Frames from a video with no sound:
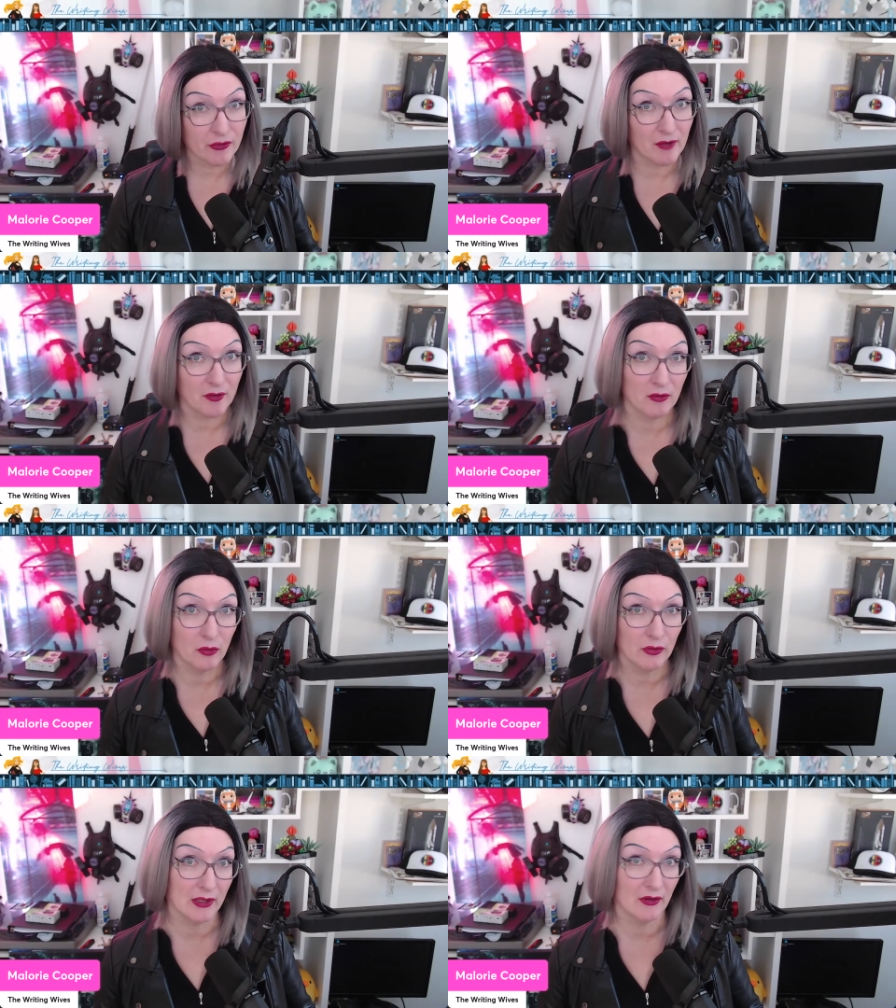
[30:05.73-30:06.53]
off your
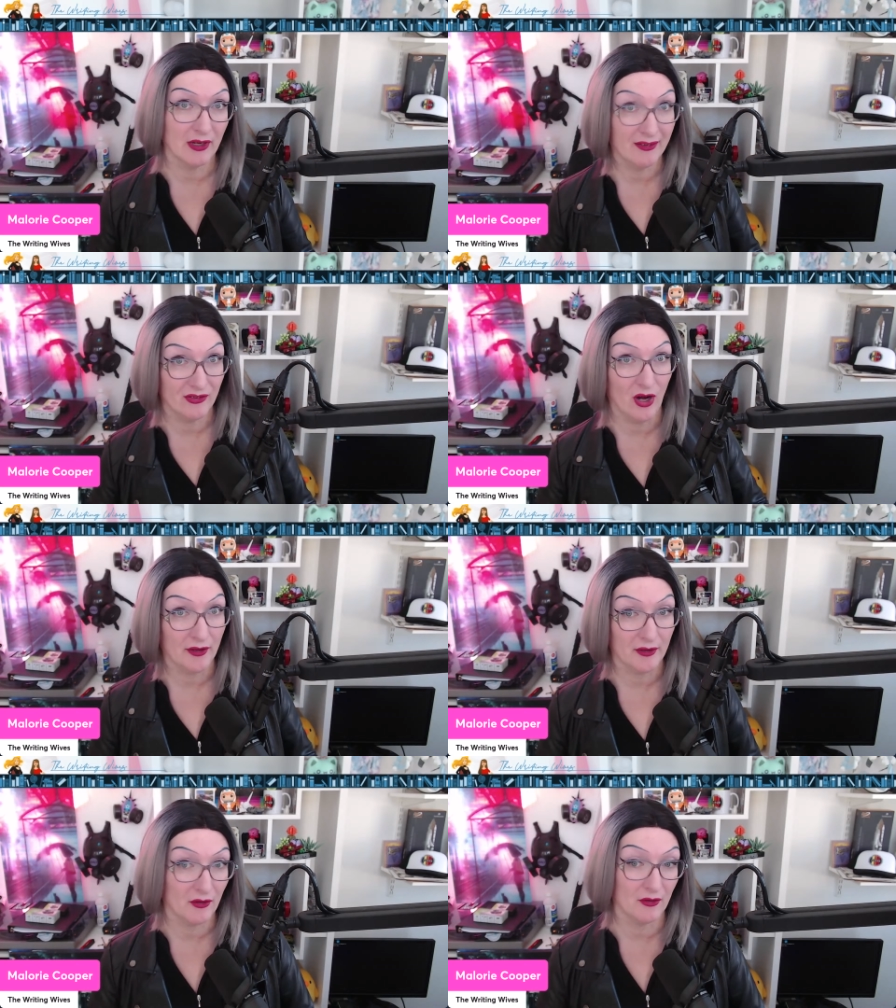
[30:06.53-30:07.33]
newsletter is not
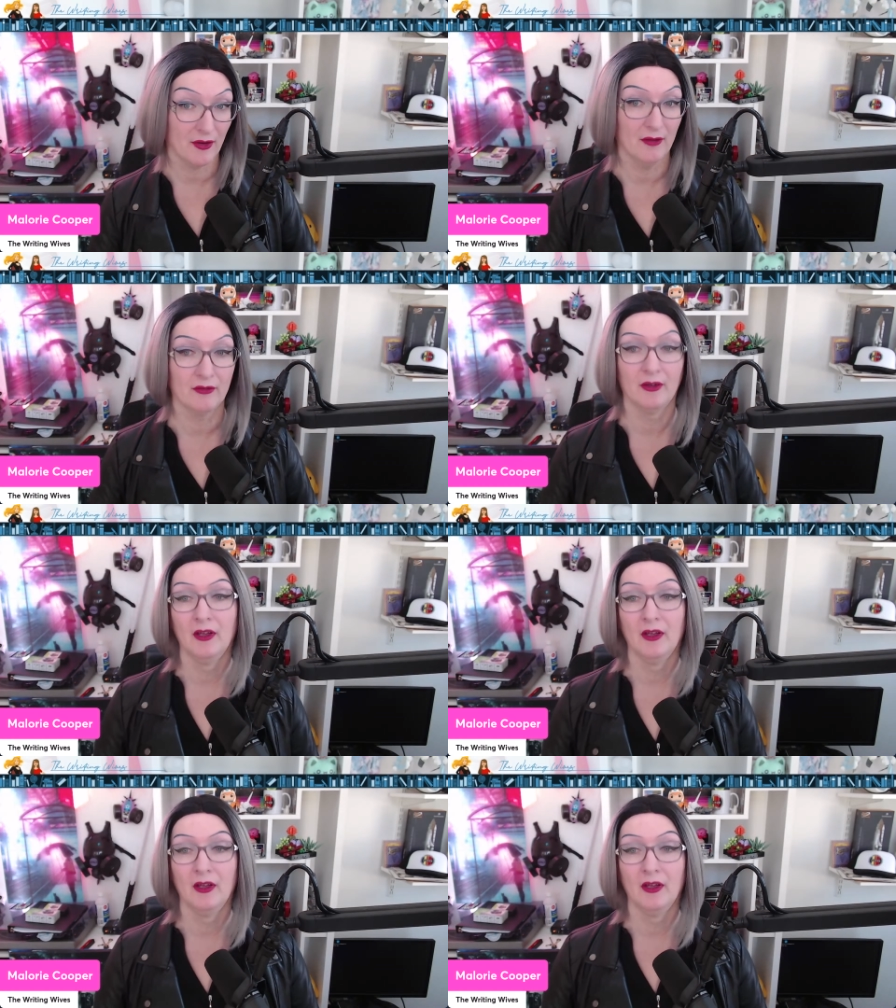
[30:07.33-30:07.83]
unheard of.